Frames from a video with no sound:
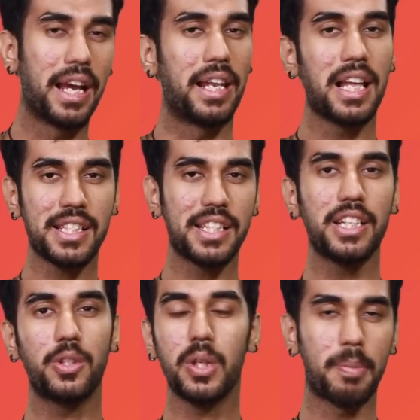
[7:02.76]

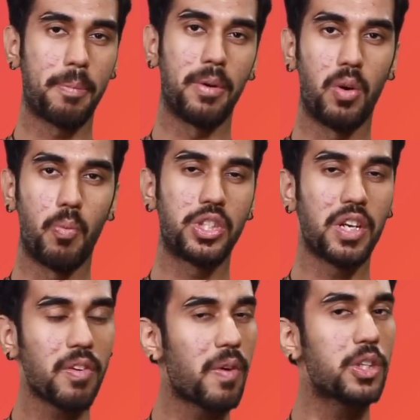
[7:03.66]
Lastly, do remember,
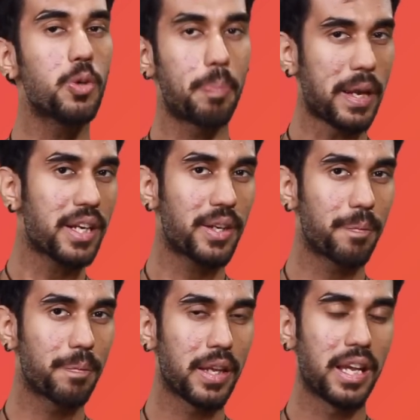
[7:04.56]
whichever one you pick,
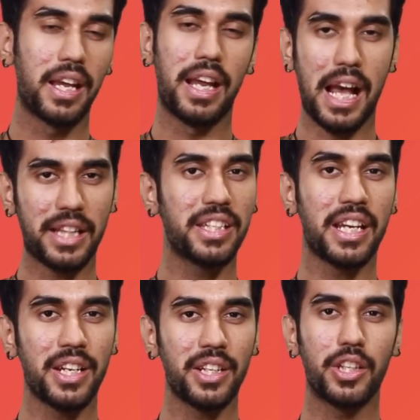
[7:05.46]
at the
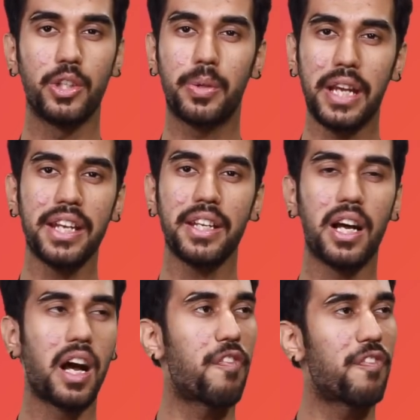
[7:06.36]
end, you get
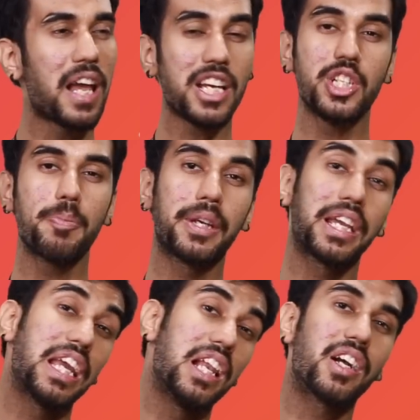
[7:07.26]
a flagship
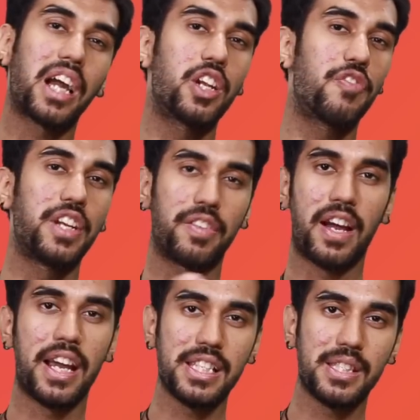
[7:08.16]
killer kind of a
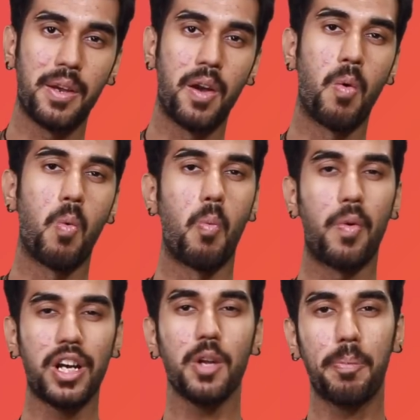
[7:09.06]
device
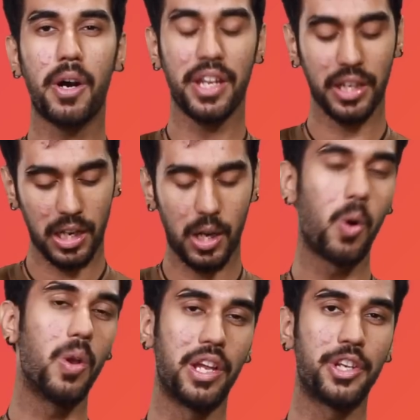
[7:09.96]
without burning a
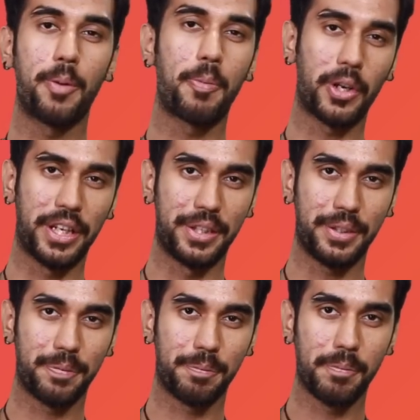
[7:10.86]
hole in your pocket.
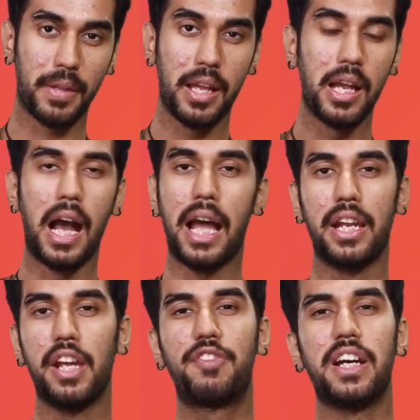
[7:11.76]
And
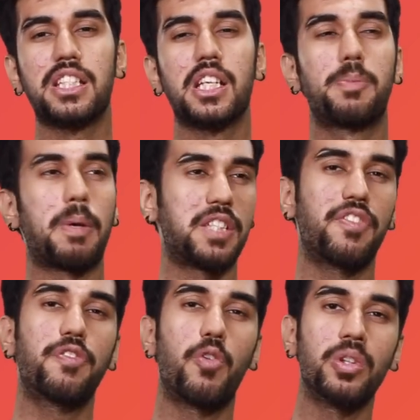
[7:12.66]
if there is a
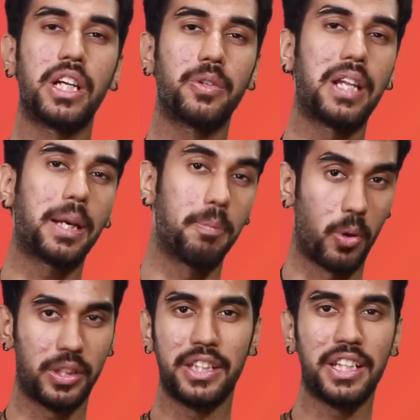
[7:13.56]
specific phone that you like
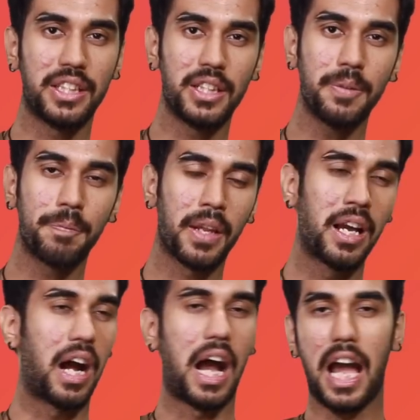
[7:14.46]
more than the other,
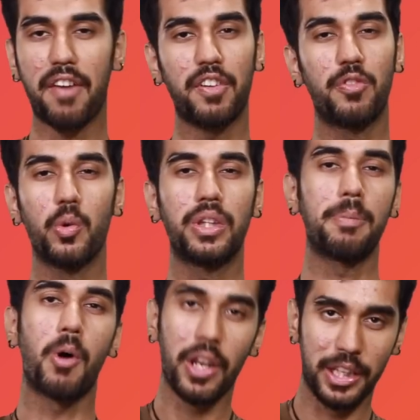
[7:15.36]
I have reviewed
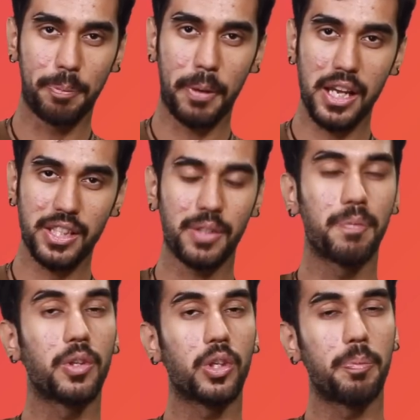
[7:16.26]
them all in the past.
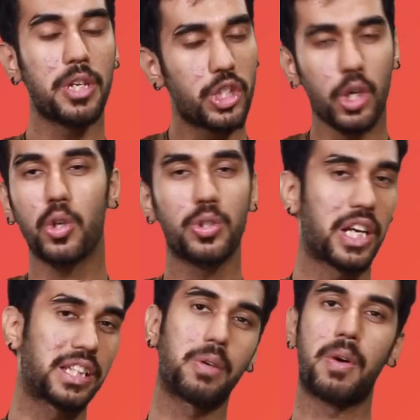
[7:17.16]
Be sure to
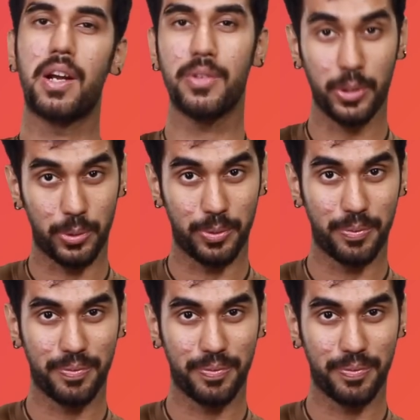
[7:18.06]
check that one out too.